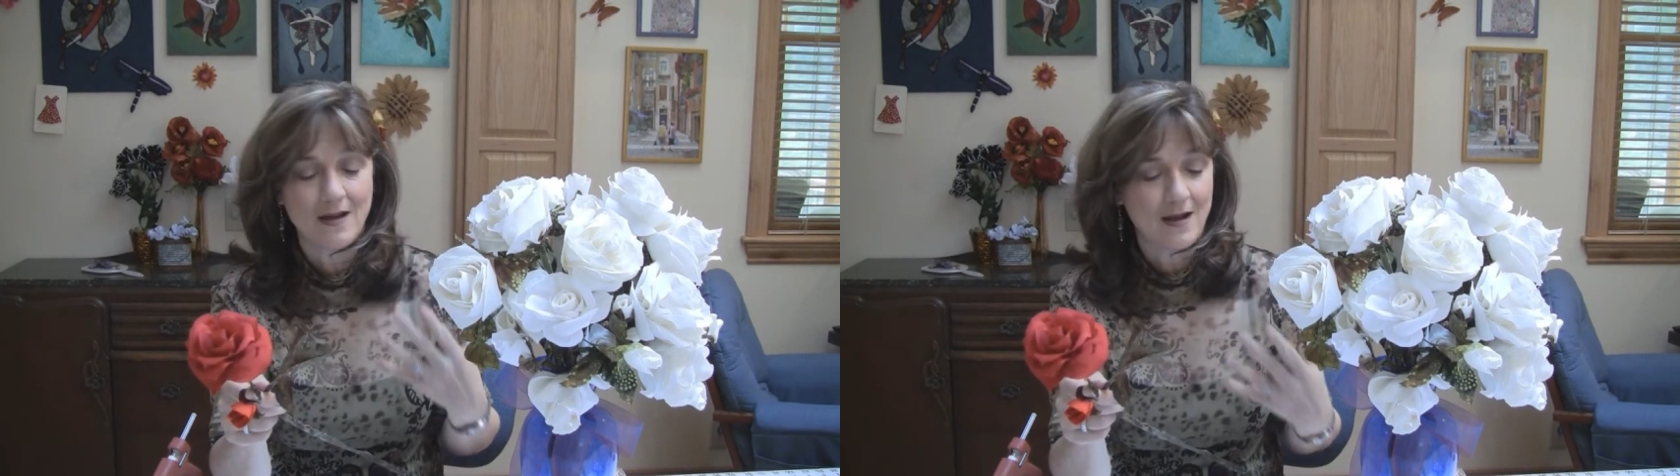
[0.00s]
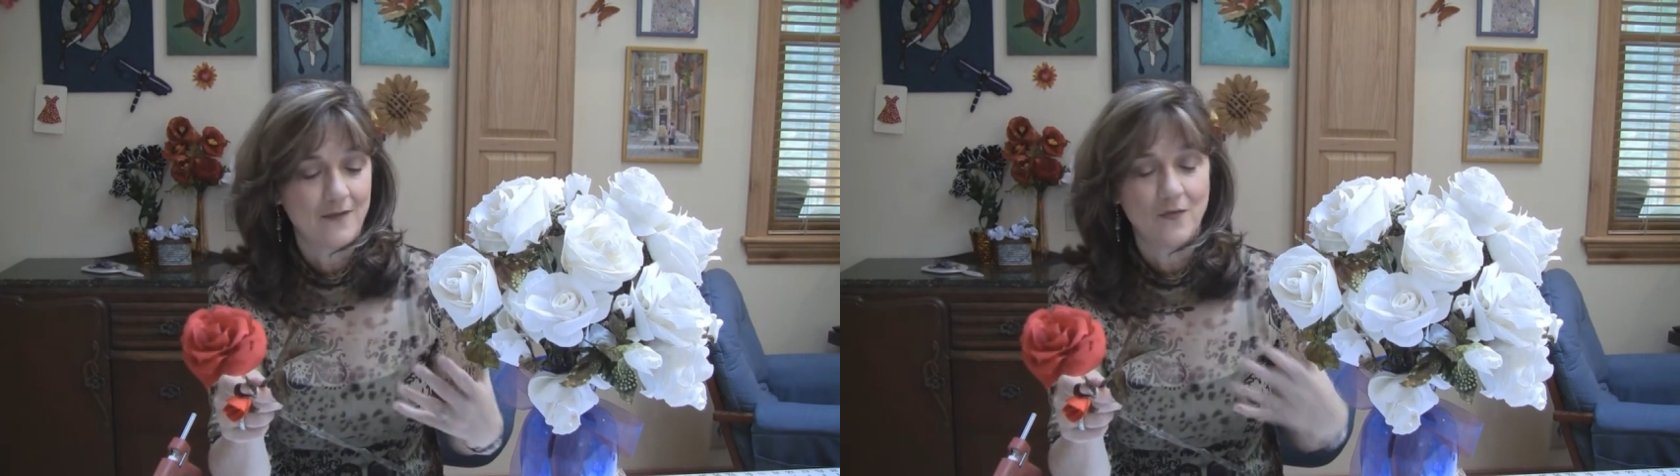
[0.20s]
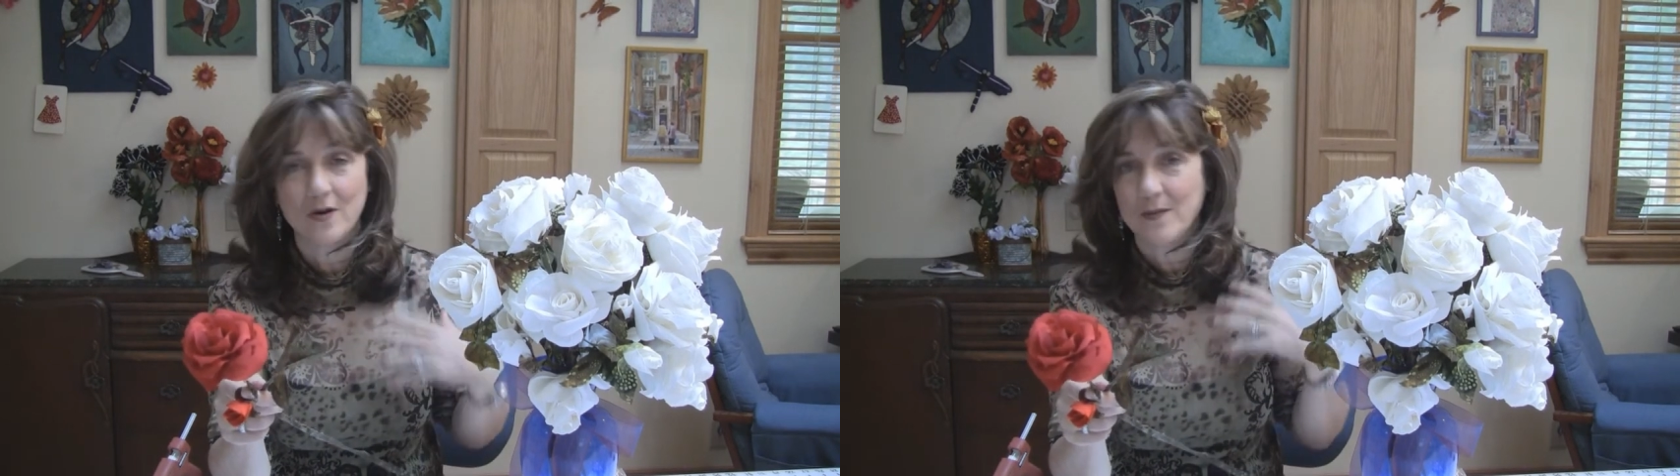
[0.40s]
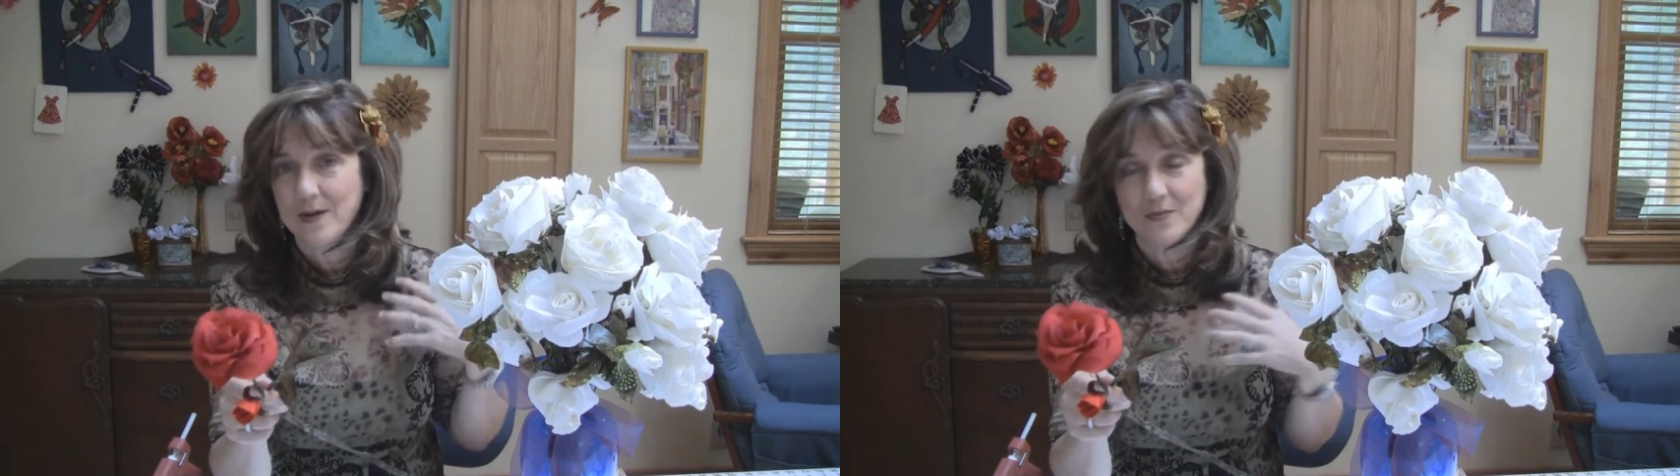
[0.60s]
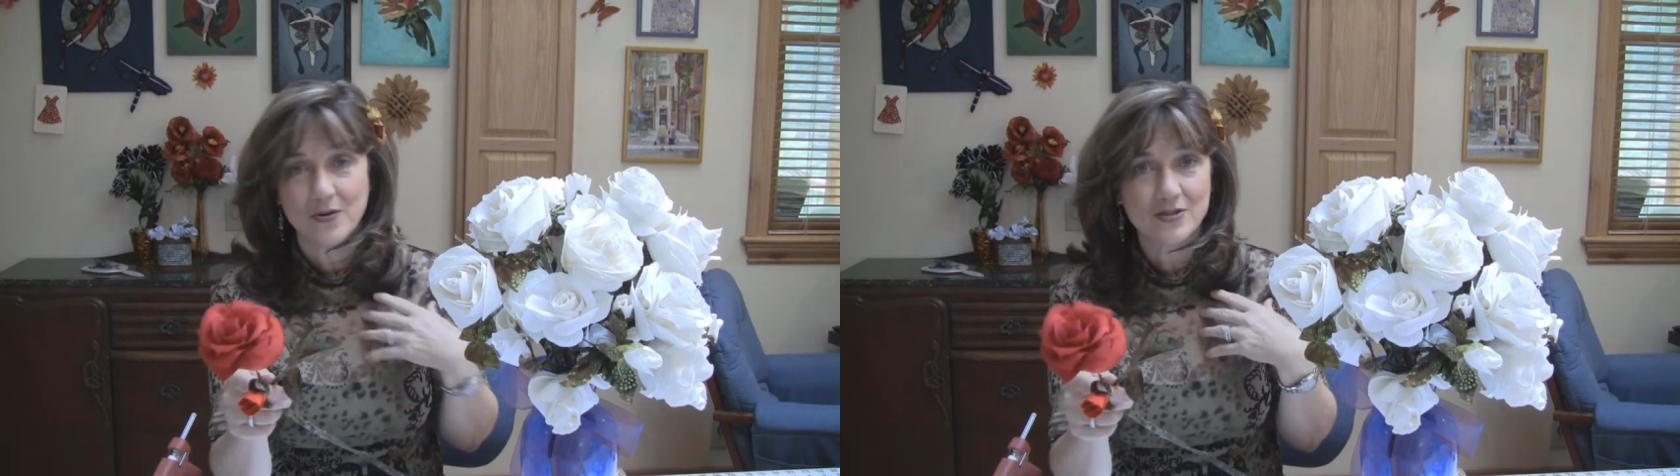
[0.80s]
I've worn them
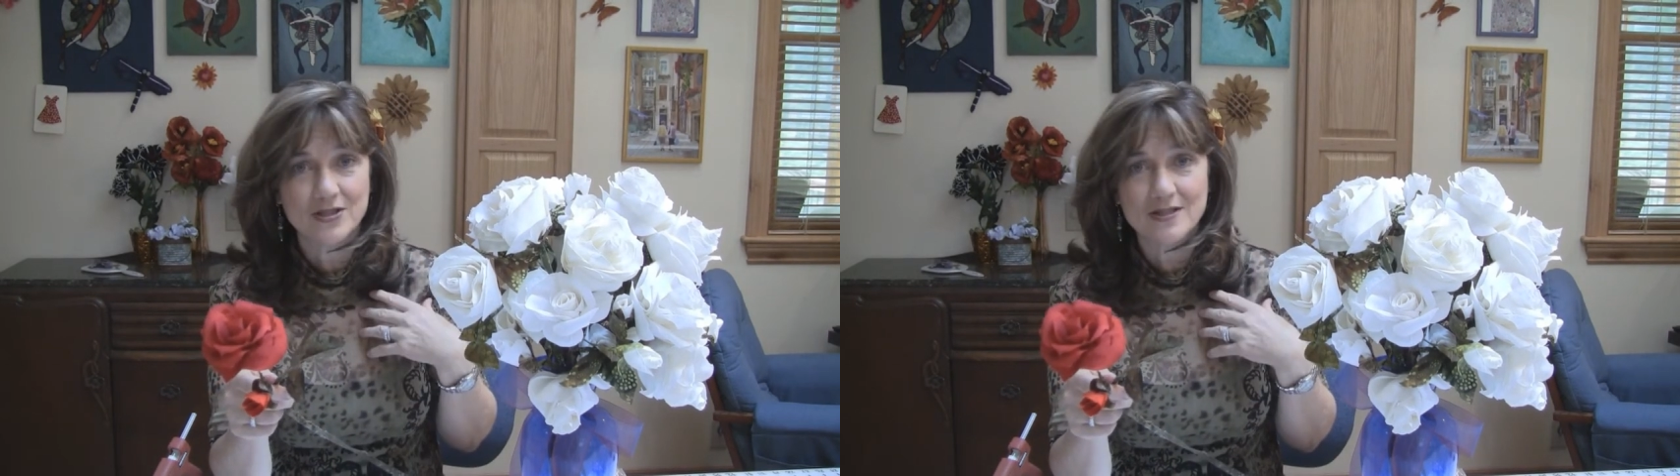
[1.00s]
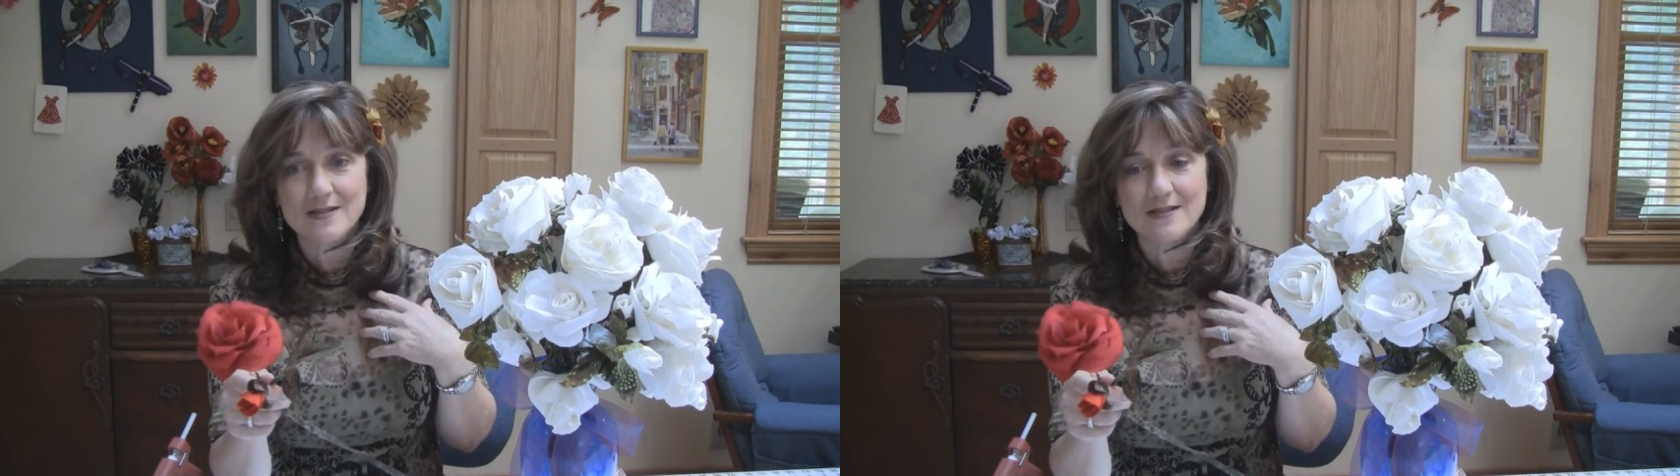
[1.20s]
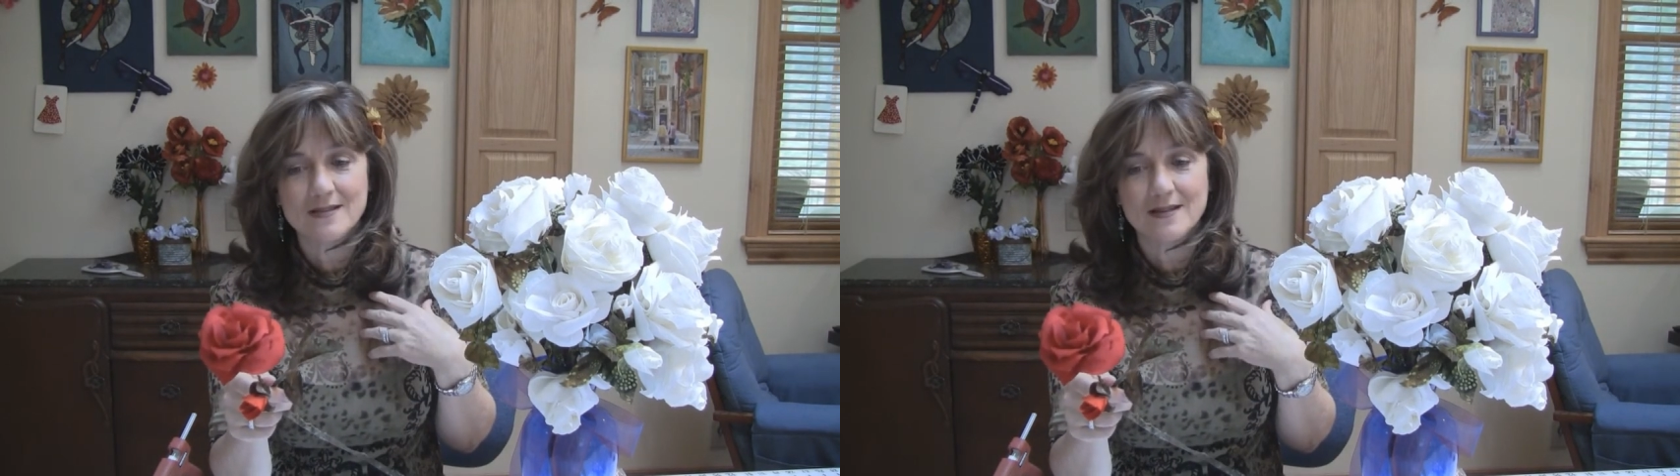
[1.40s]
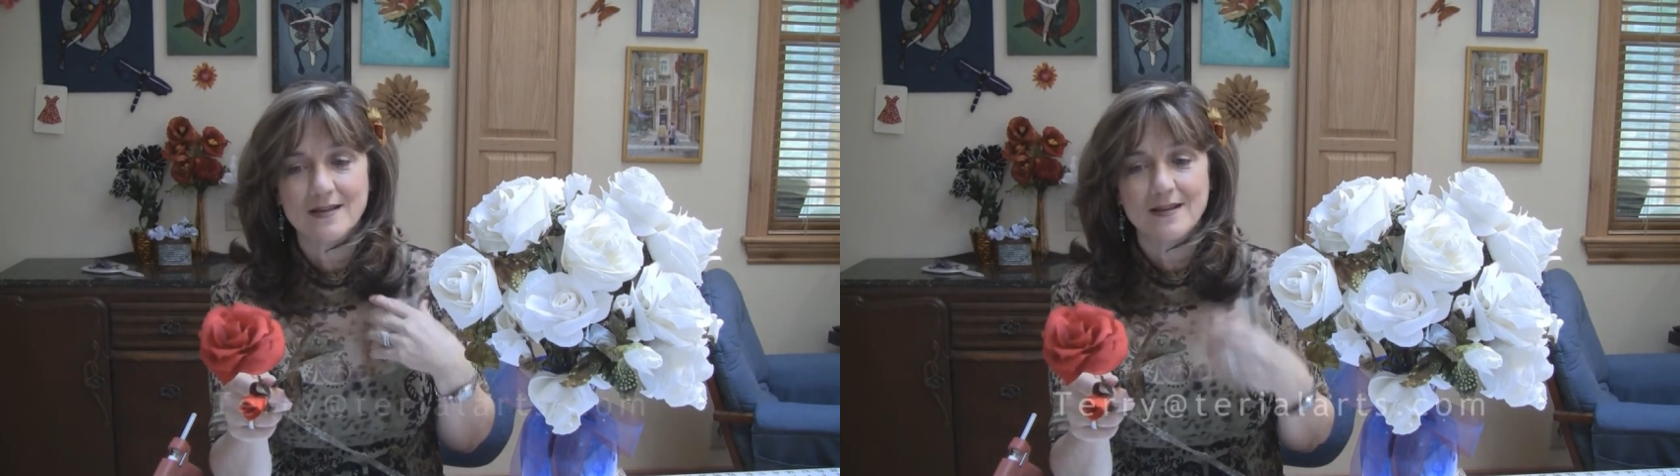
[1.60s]
on brooches.